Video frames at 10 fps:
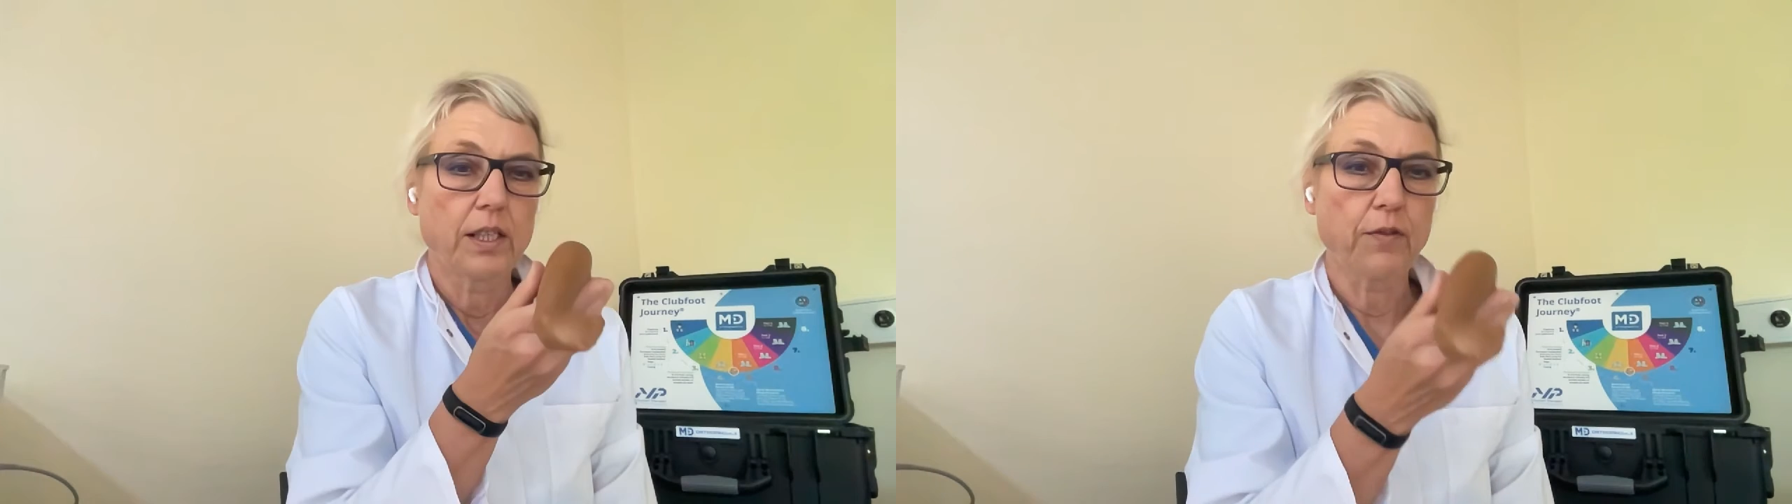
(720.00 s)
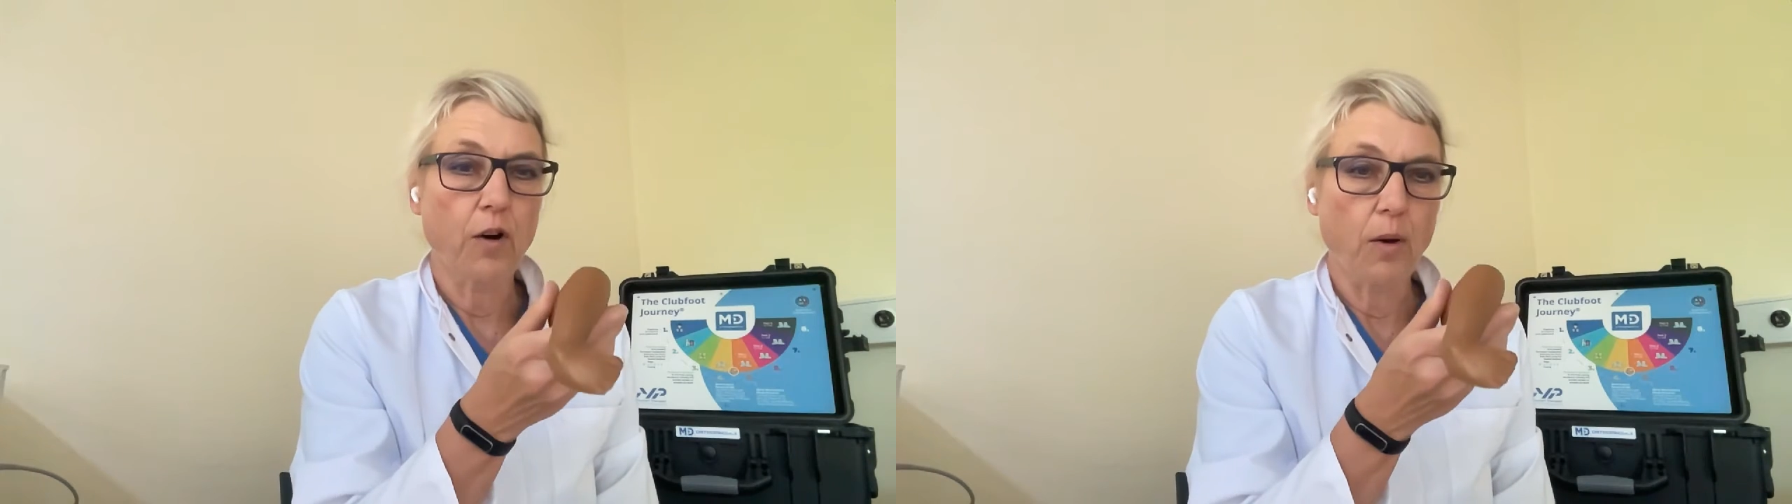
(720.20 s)

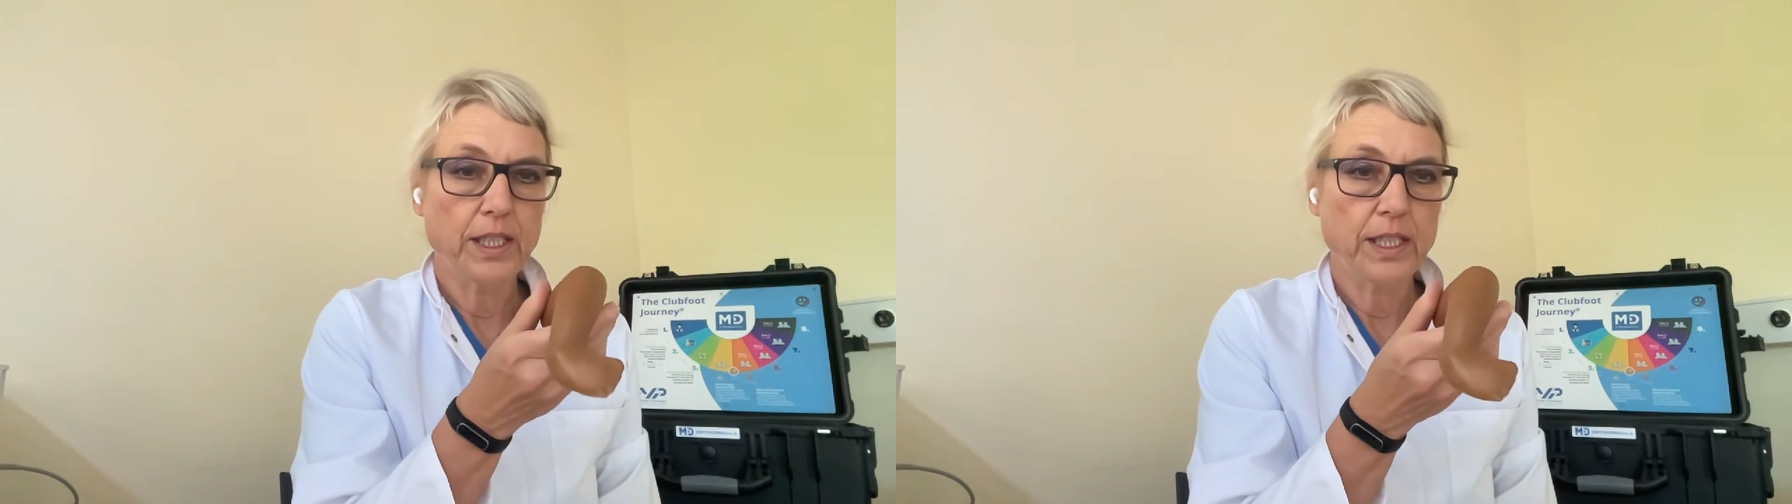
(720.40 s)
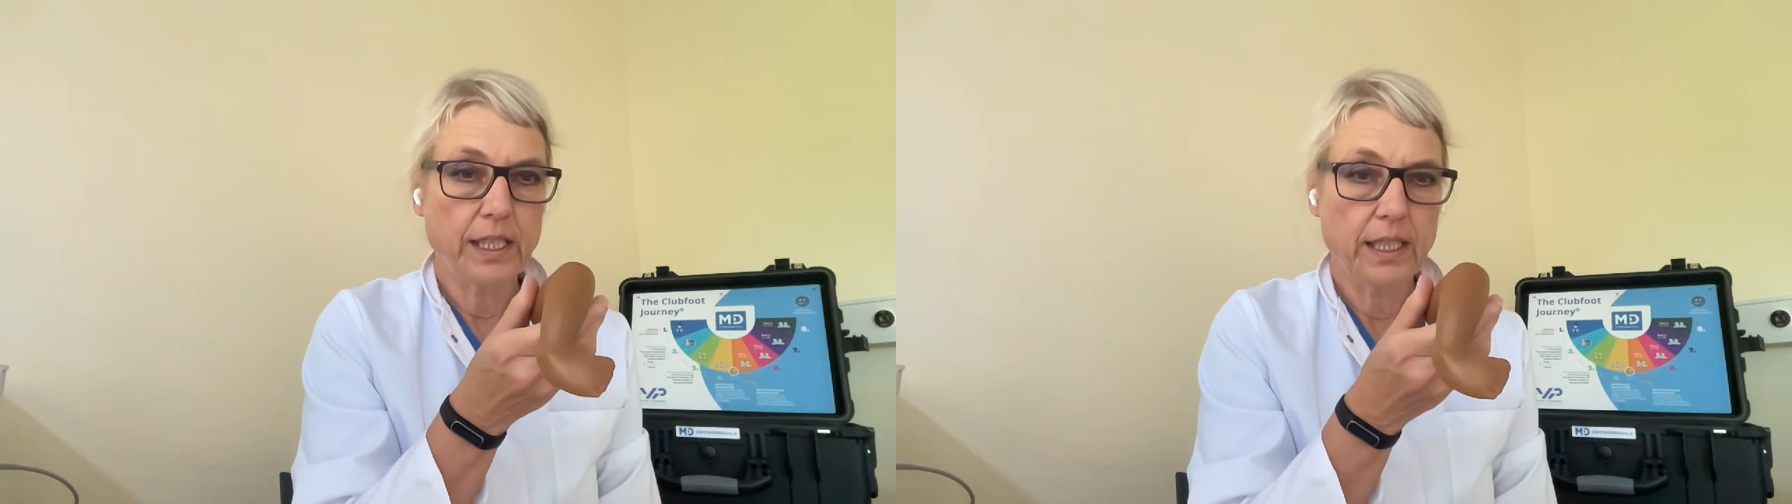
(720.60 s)

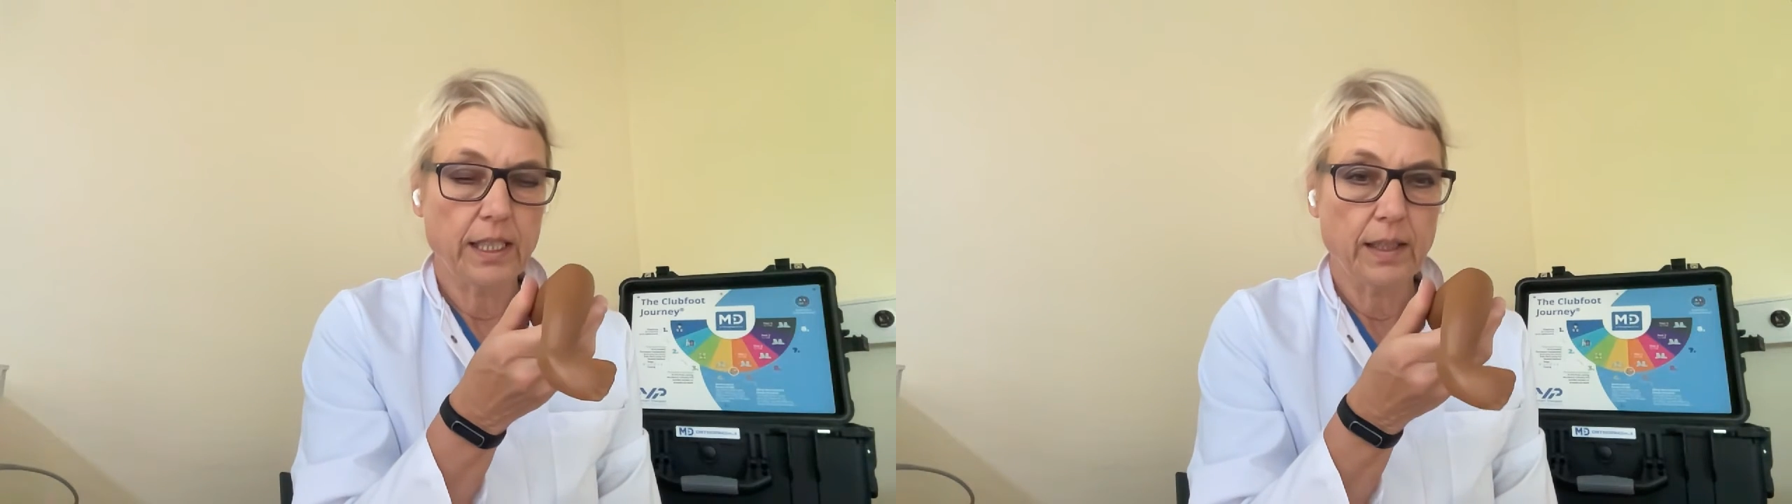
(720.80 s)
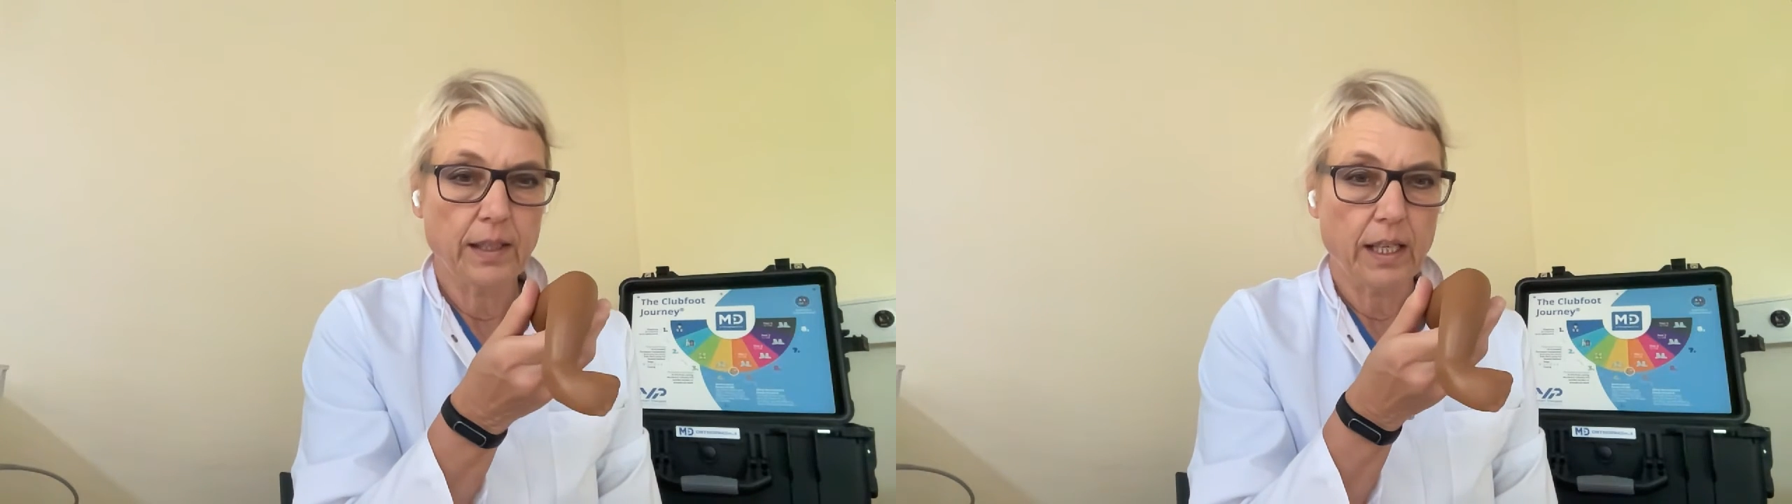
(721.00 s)

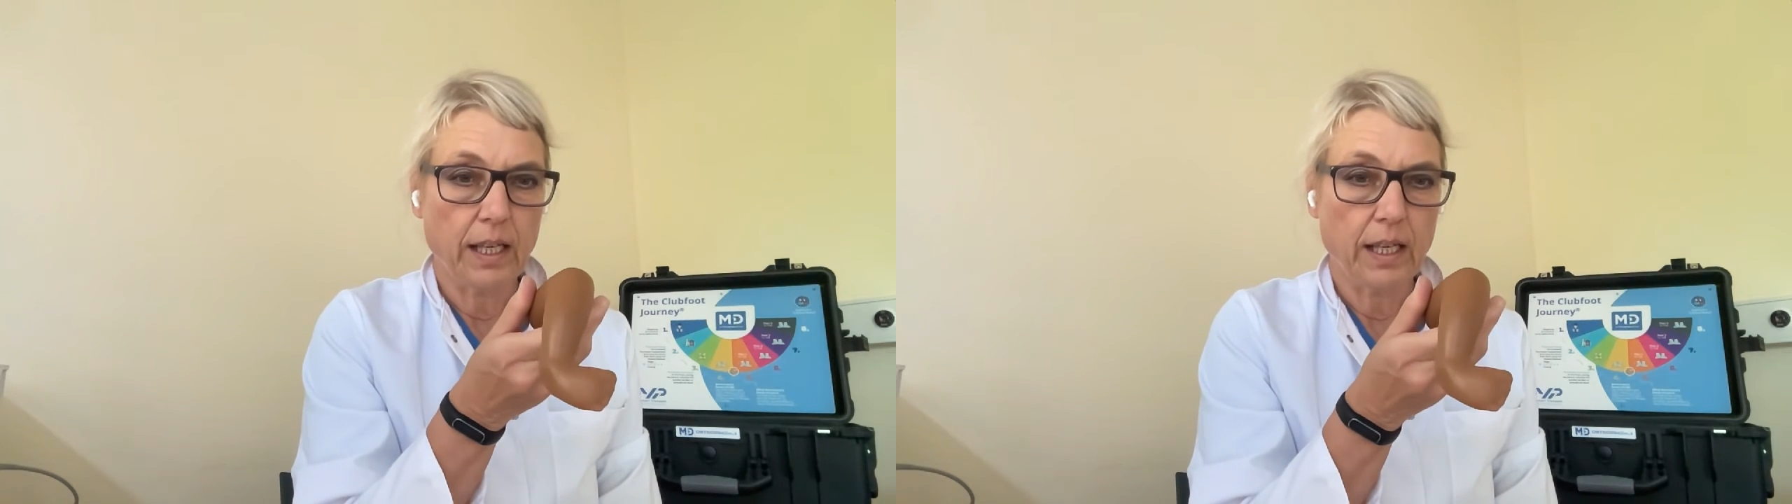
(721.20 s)
deformity